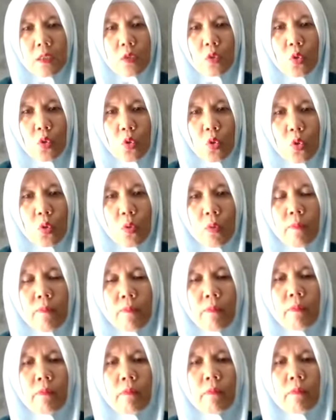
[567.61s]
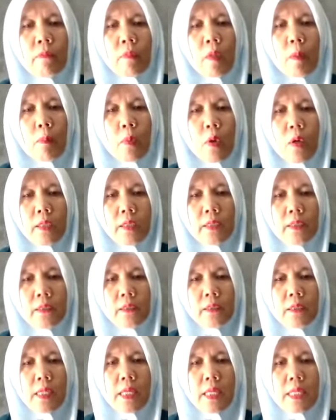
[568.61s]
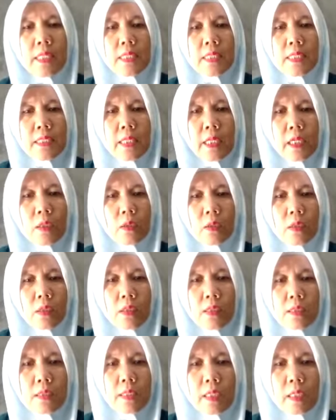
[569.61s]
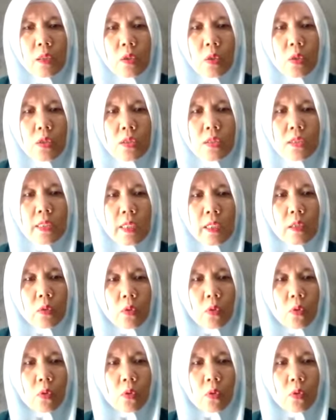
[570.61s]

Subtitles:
2.000.